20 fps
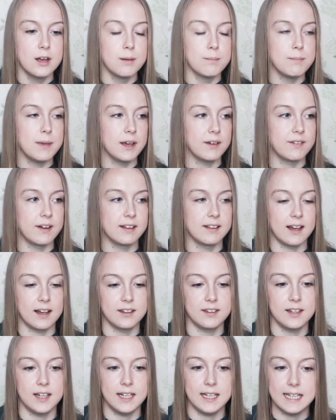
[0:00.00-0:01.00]
make
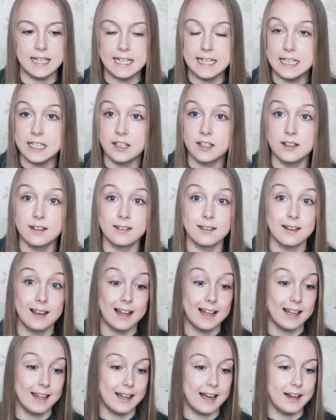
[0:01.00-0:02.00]
fantastic healers,
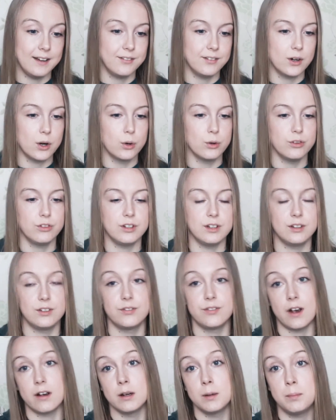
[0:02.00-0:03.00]
life coaches,
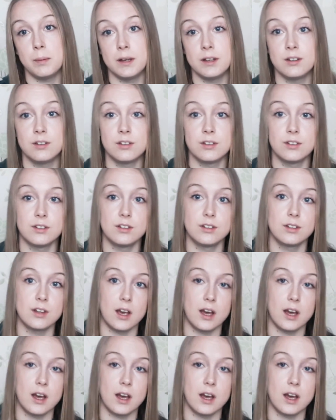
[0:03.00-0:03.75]
therapists,